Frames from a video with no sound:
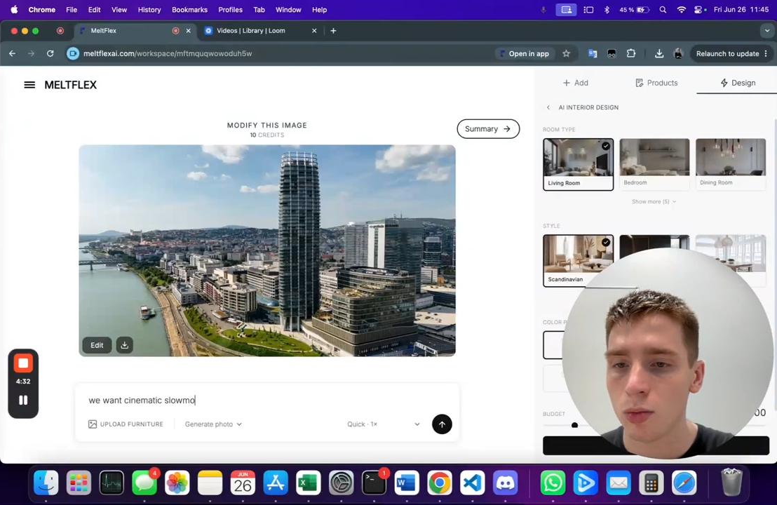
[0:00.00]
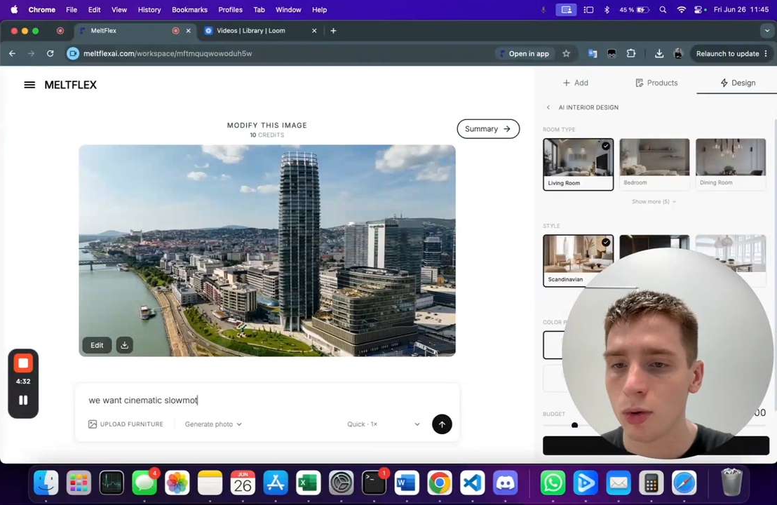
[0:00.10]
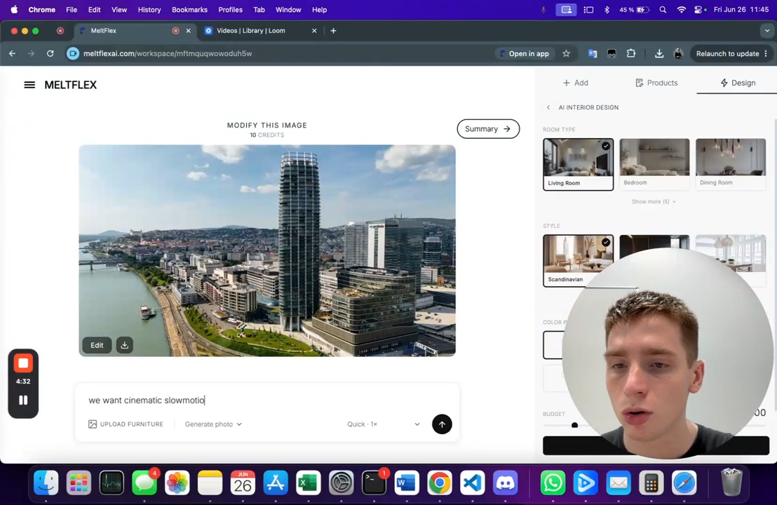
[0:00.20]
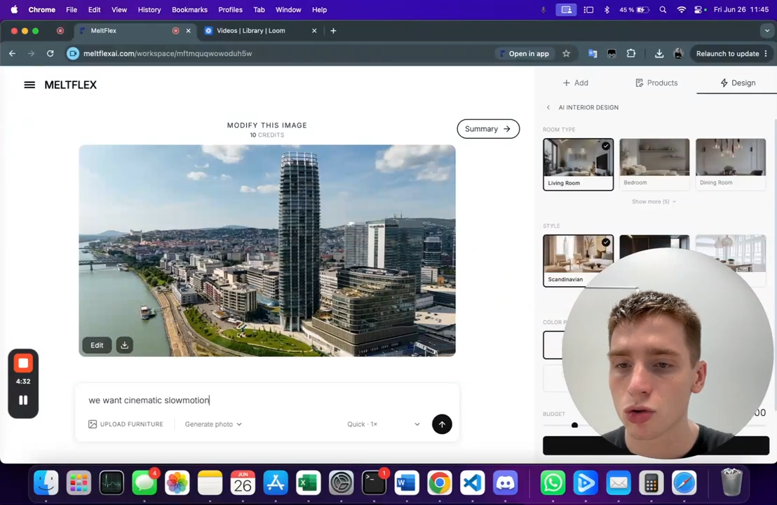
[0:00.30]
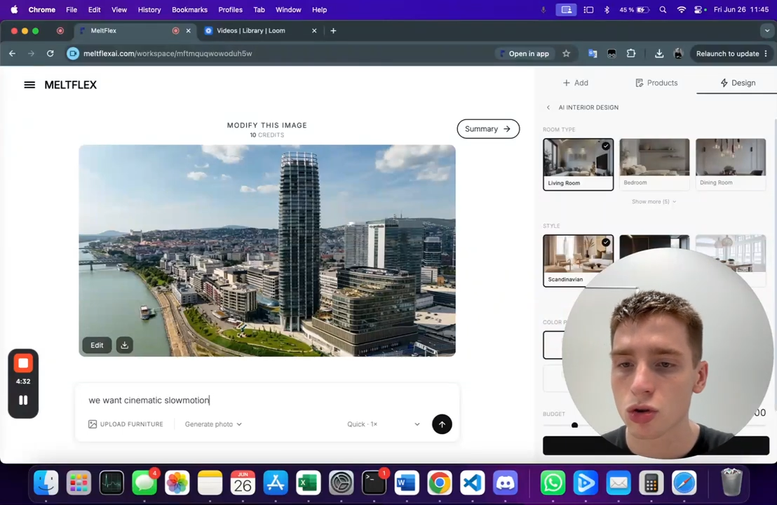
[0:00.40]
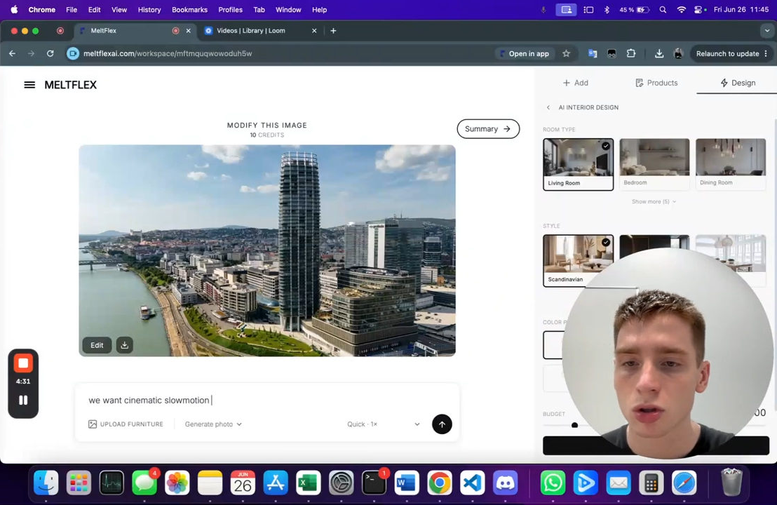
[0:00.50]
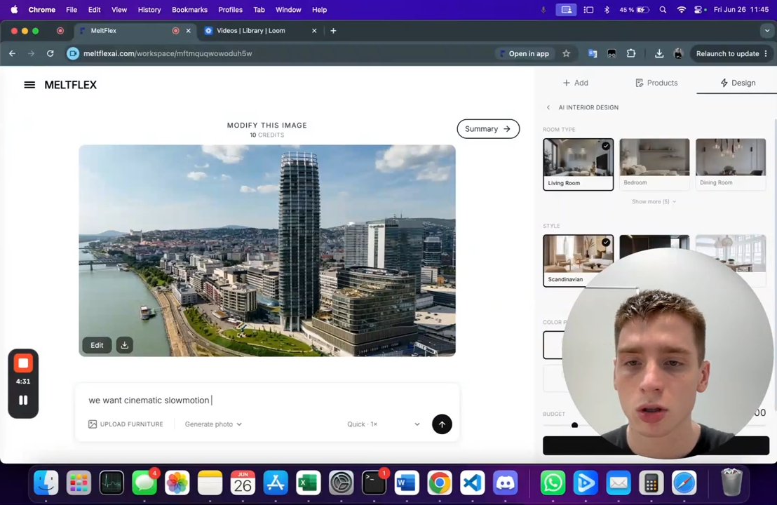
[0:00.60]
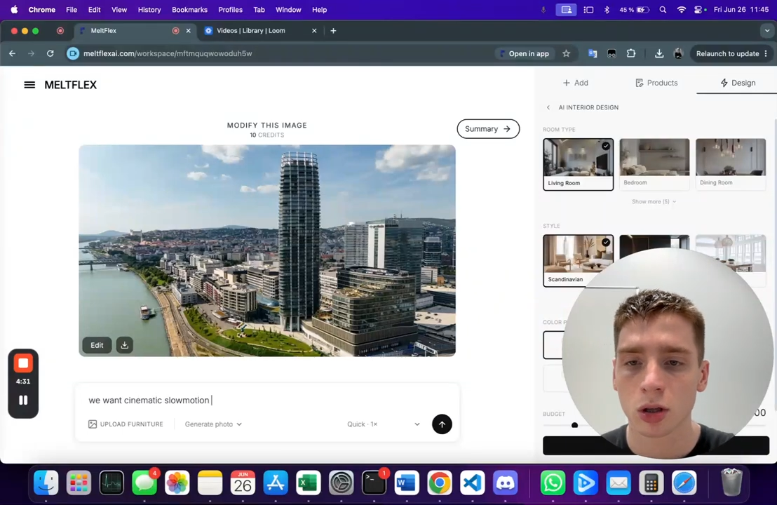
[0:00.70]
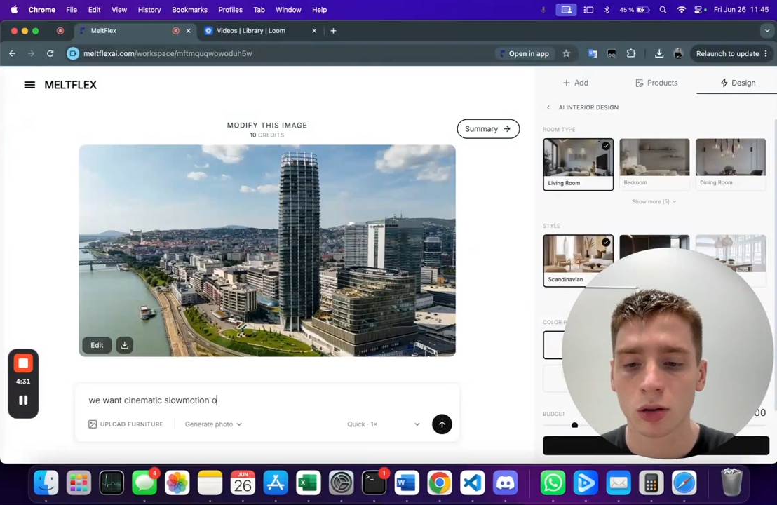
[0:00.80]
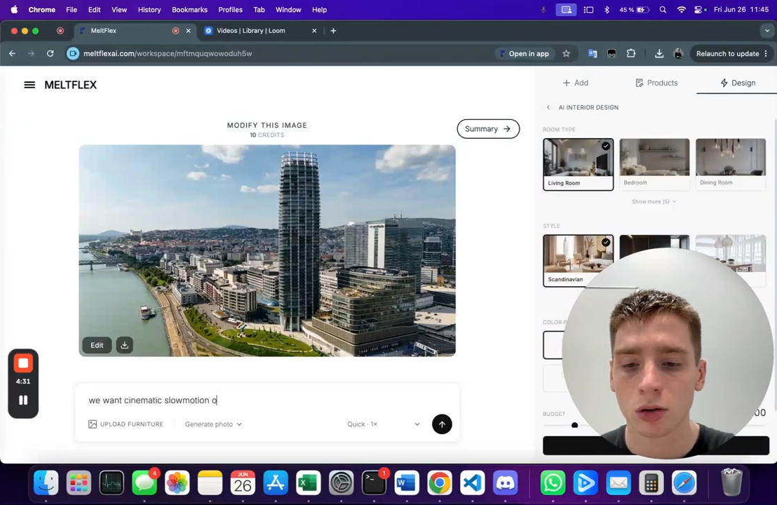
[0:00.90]

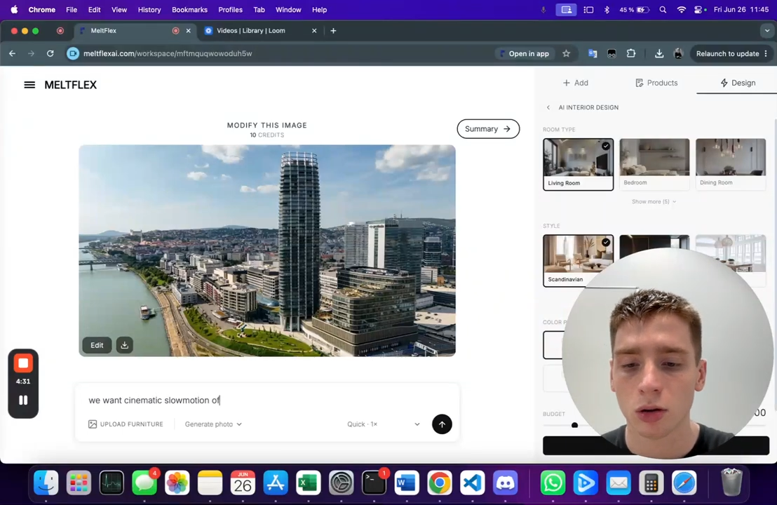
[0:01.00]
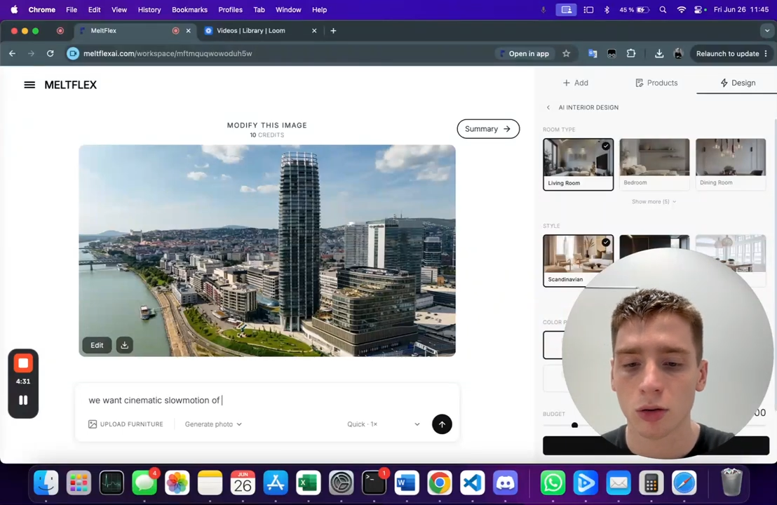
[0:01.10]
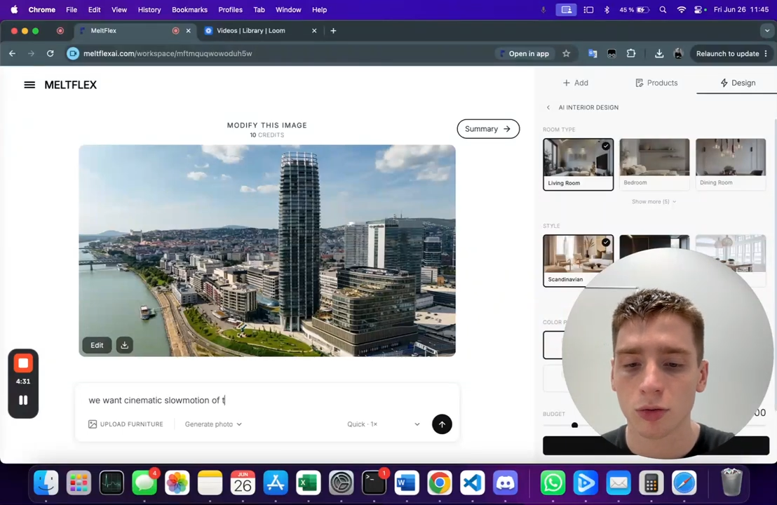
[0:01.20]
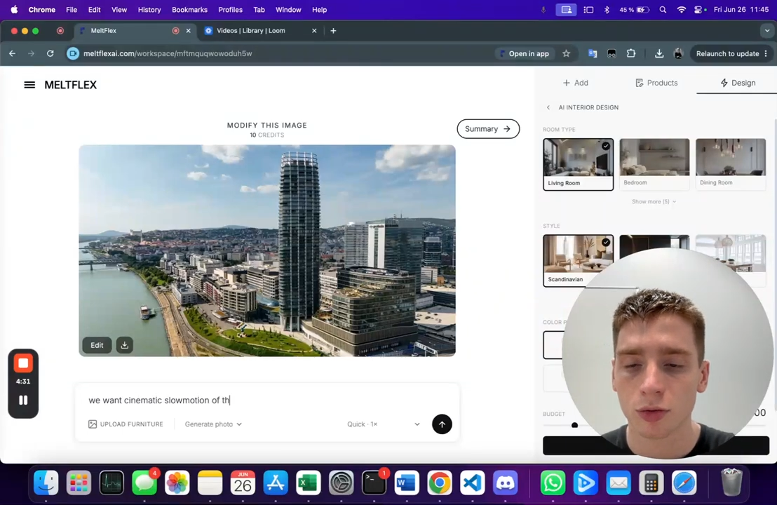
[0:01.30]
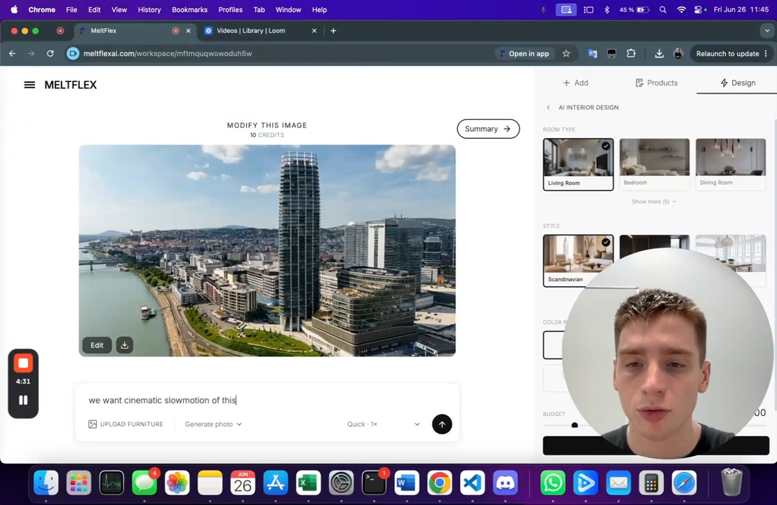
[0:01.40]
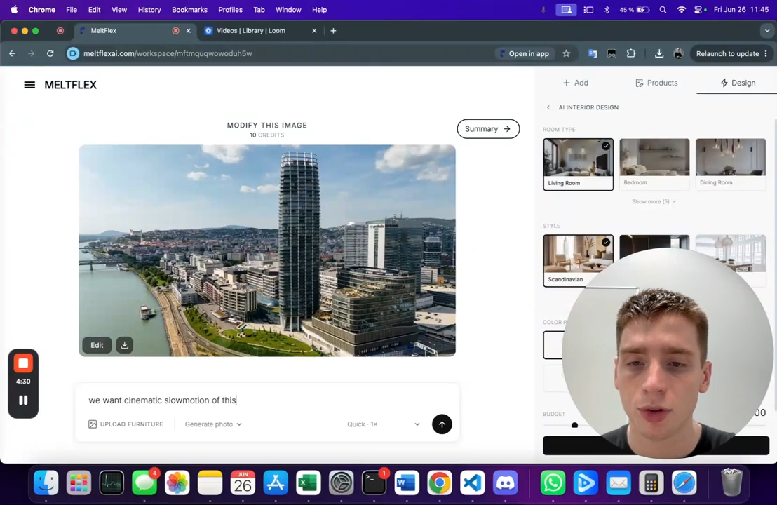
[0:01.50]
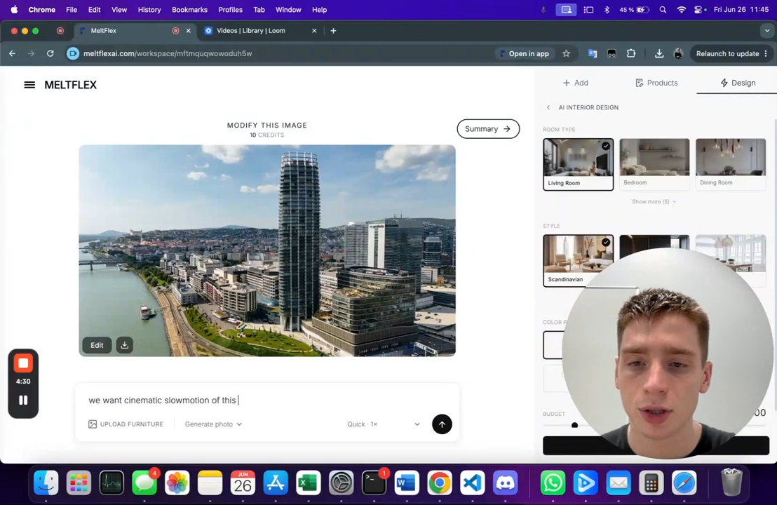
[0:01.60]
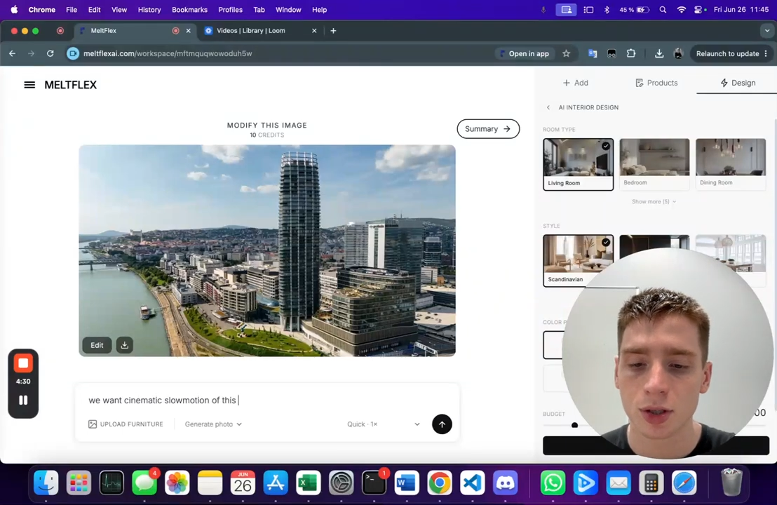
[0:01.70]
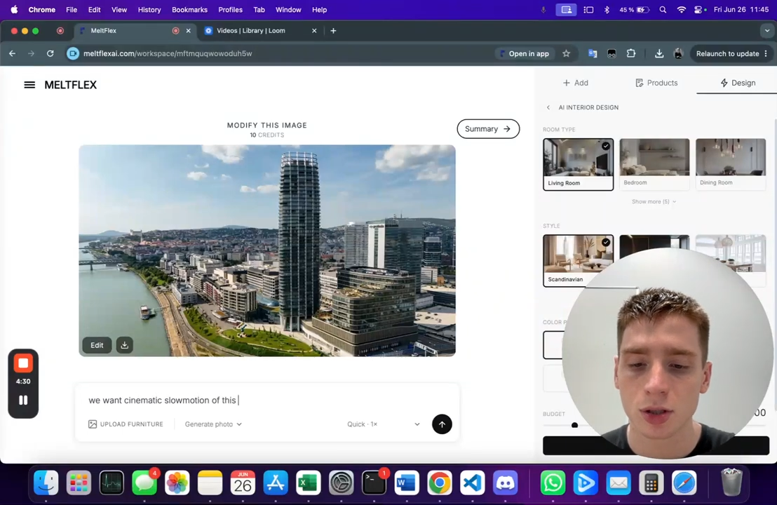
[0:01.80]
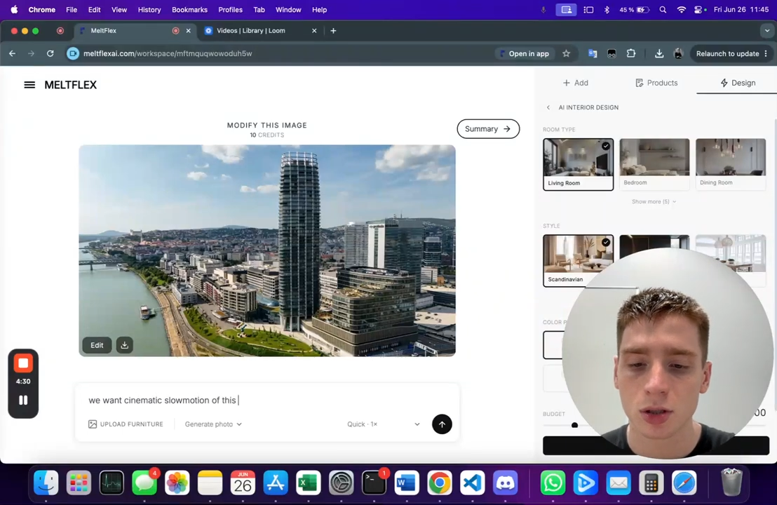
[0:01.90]
motion of
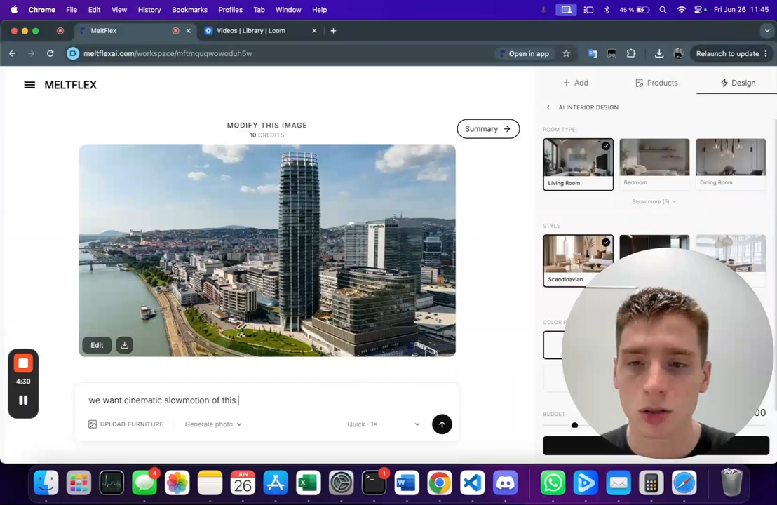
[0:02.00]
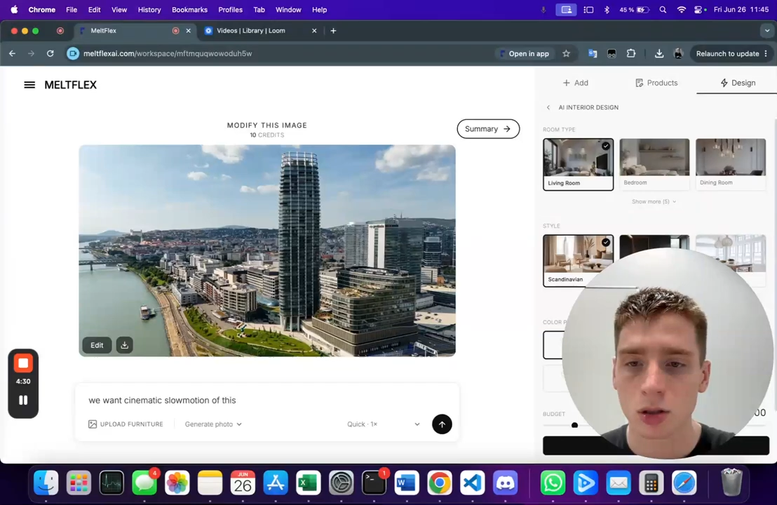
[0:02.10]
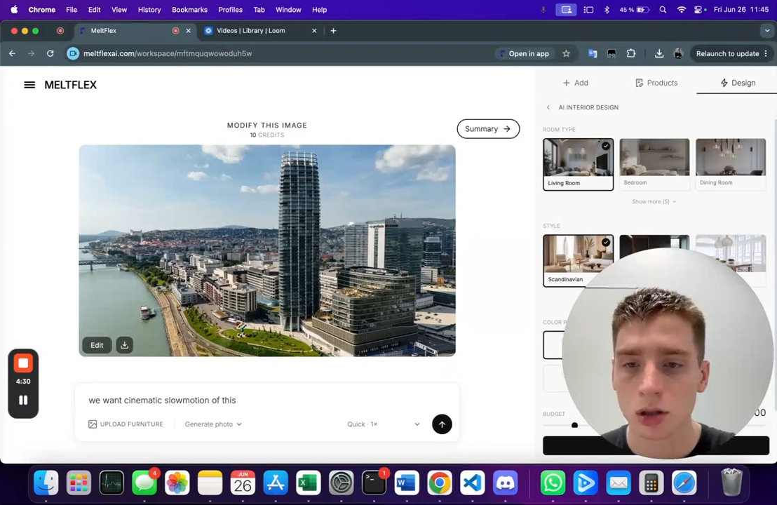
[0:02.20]
this